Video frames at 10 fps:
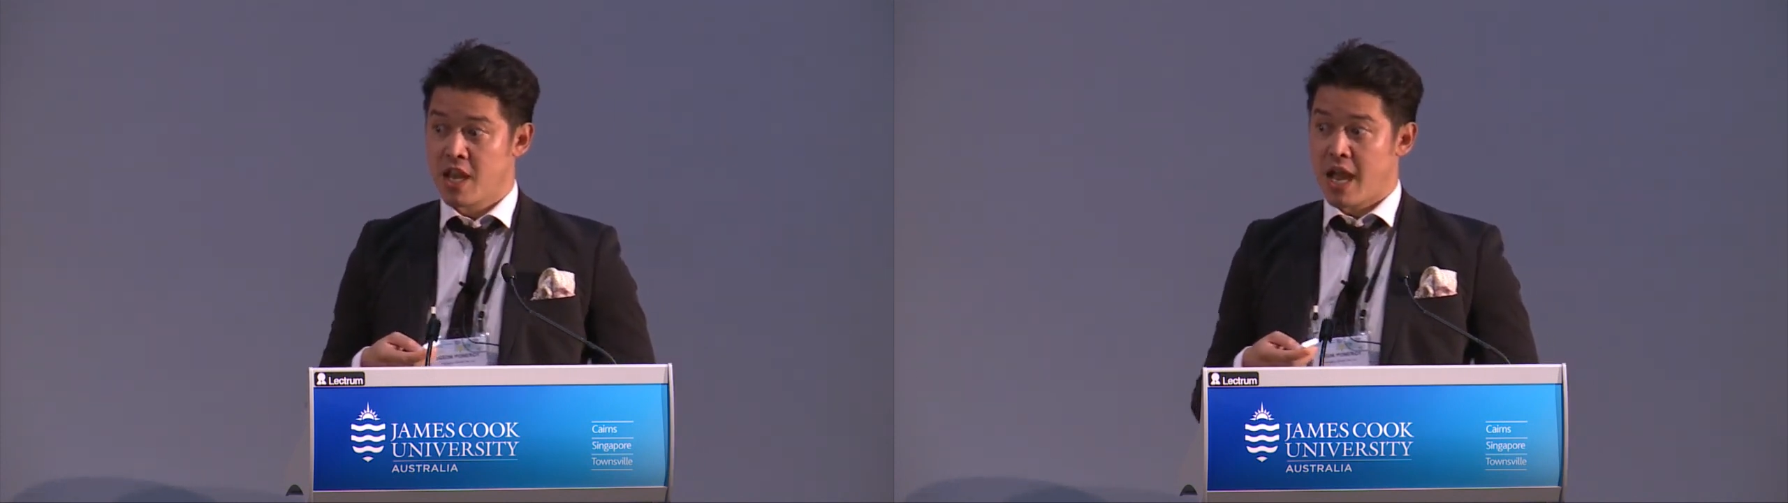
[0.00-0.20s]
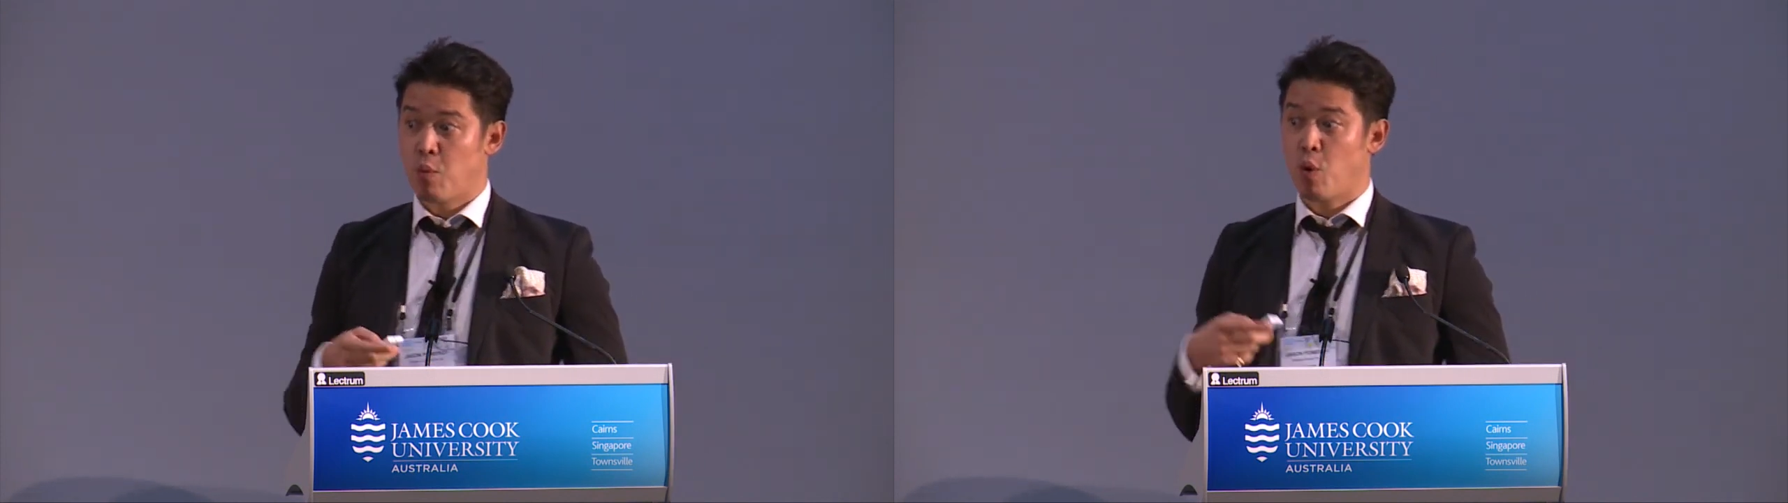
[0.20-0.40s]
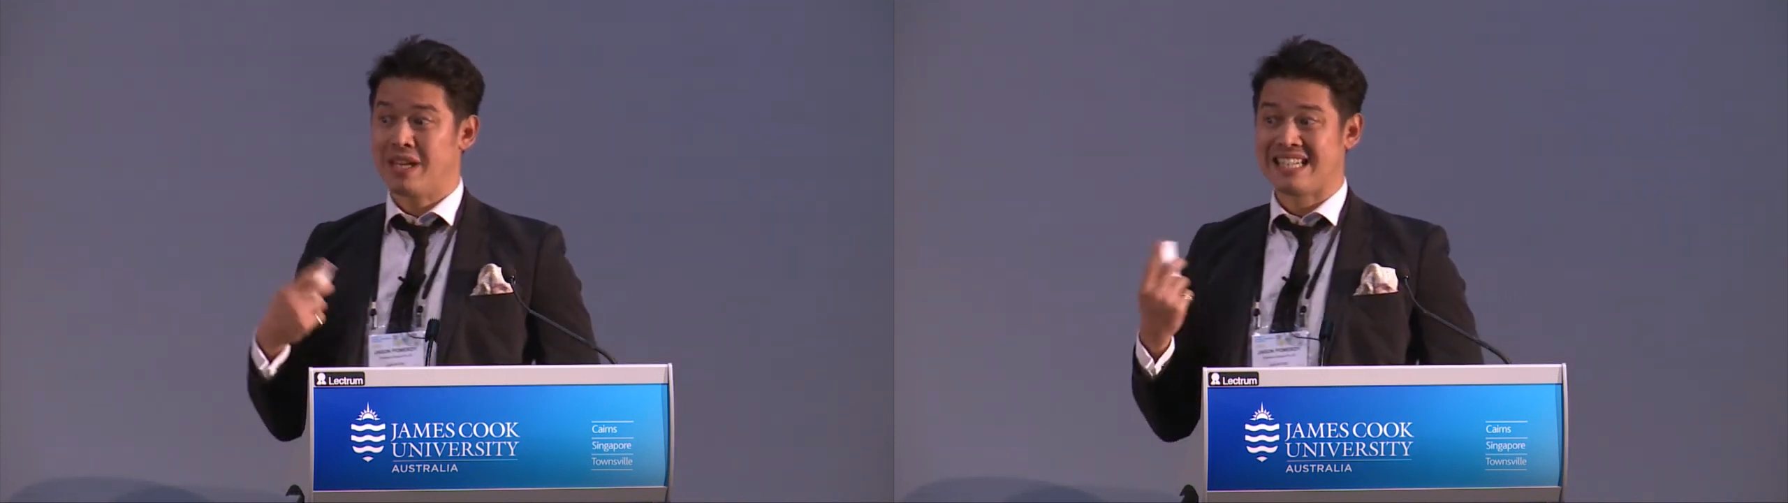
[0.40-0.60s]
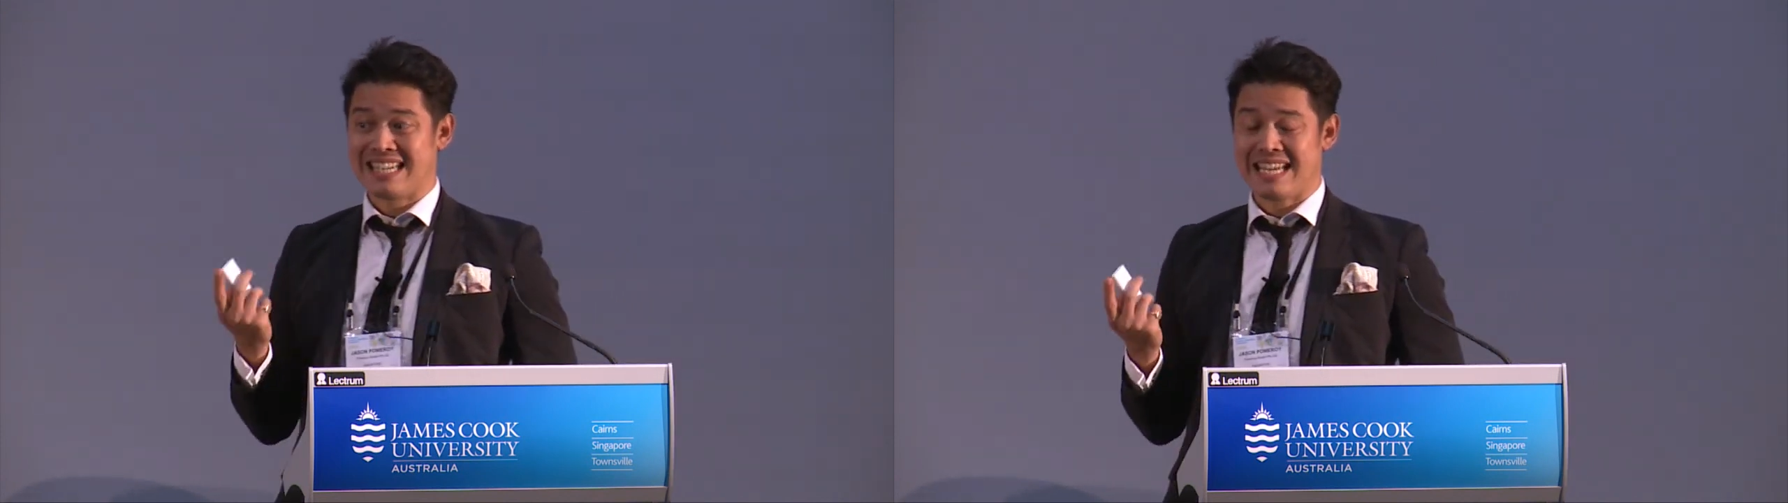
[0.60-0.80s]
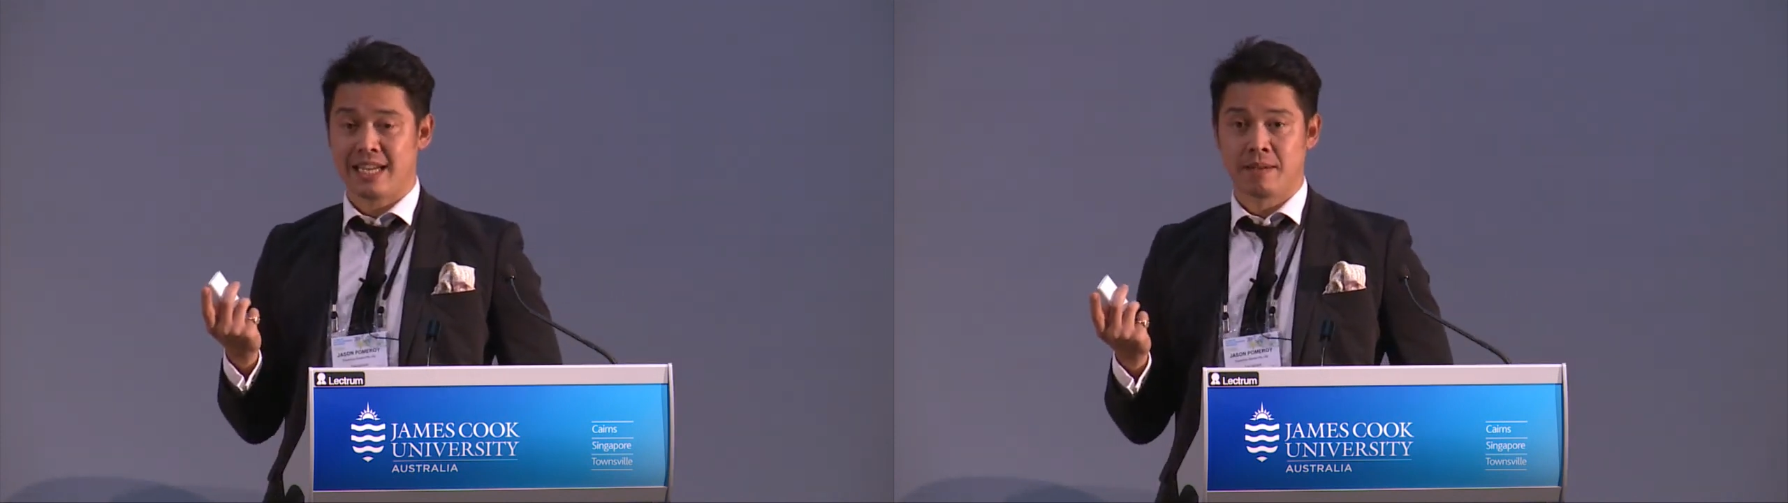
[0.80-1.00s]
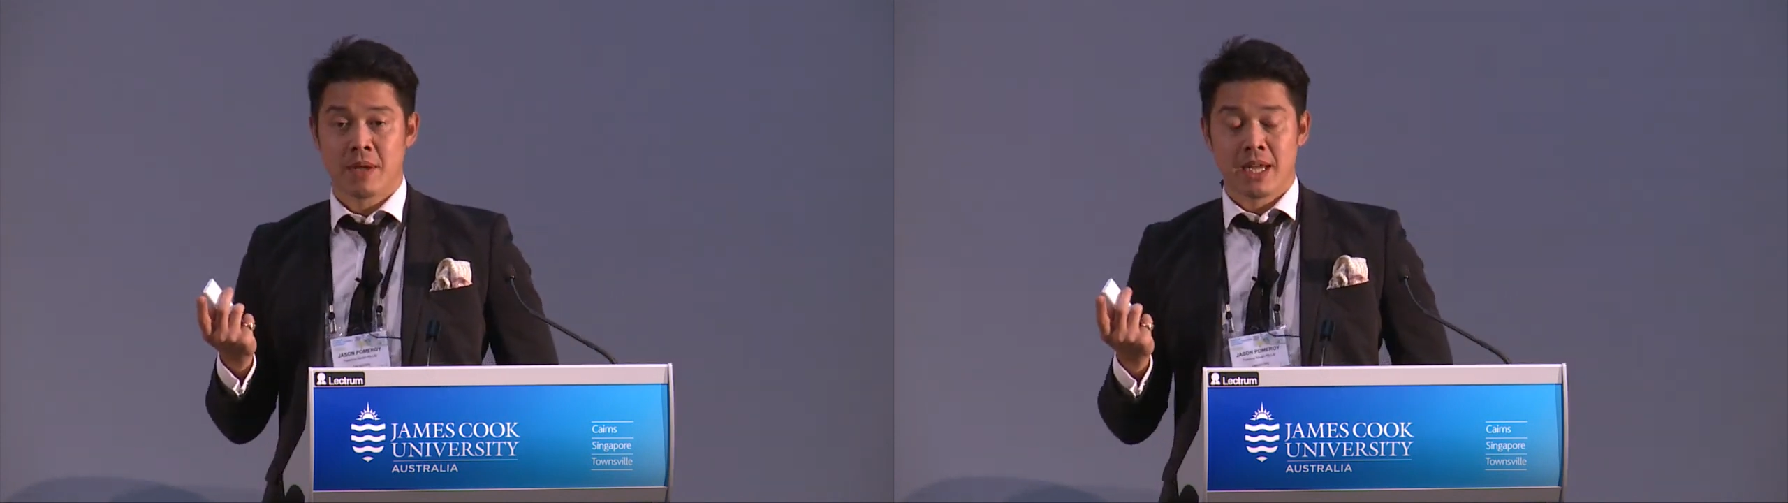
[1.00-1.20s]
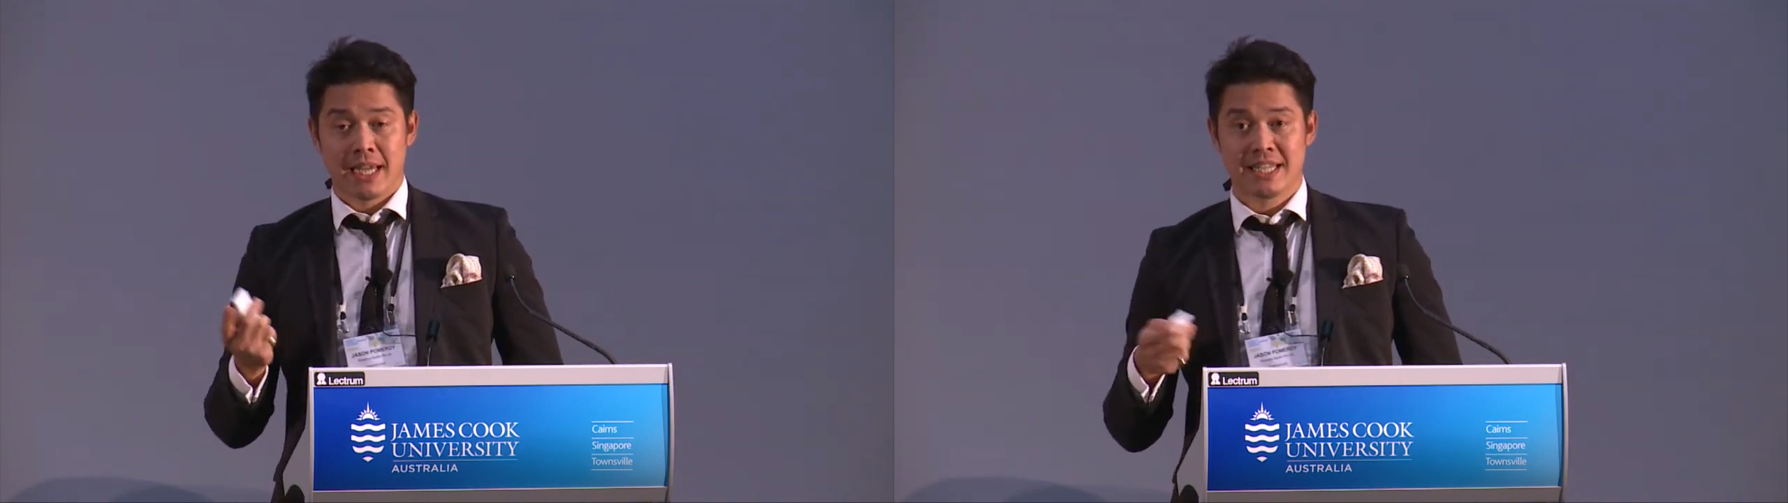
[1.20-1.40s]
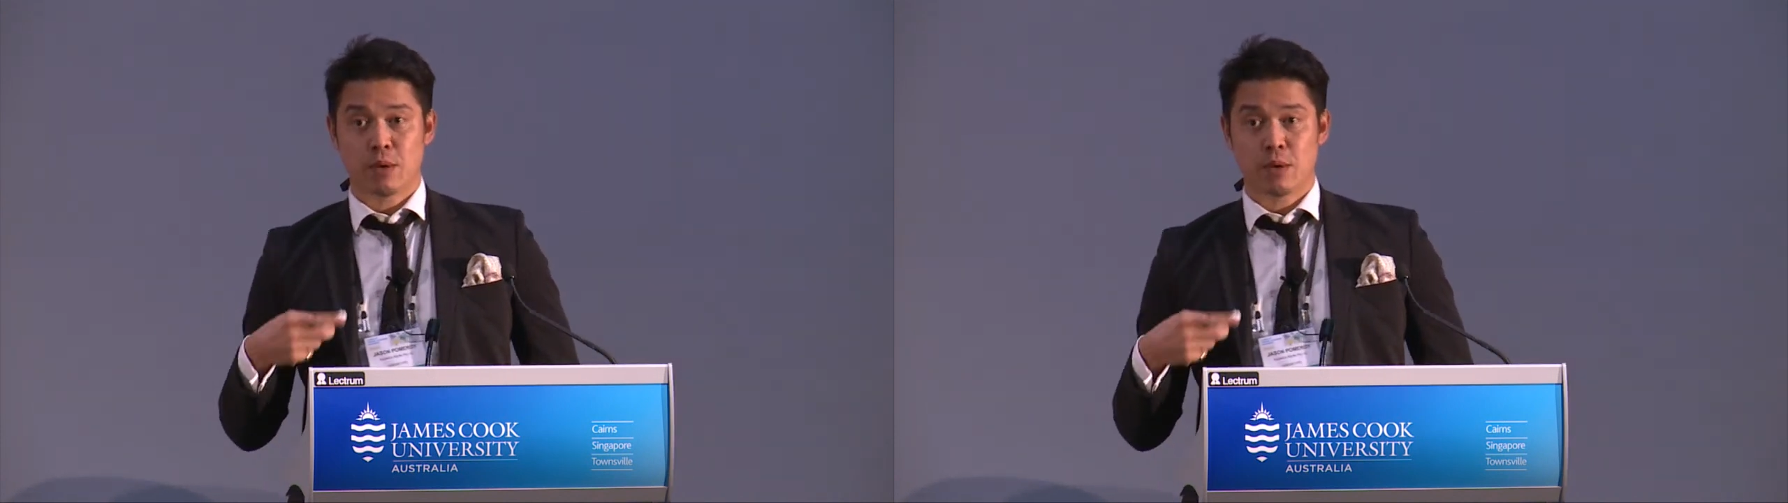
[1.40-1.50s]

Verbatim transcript: And what we're seeing is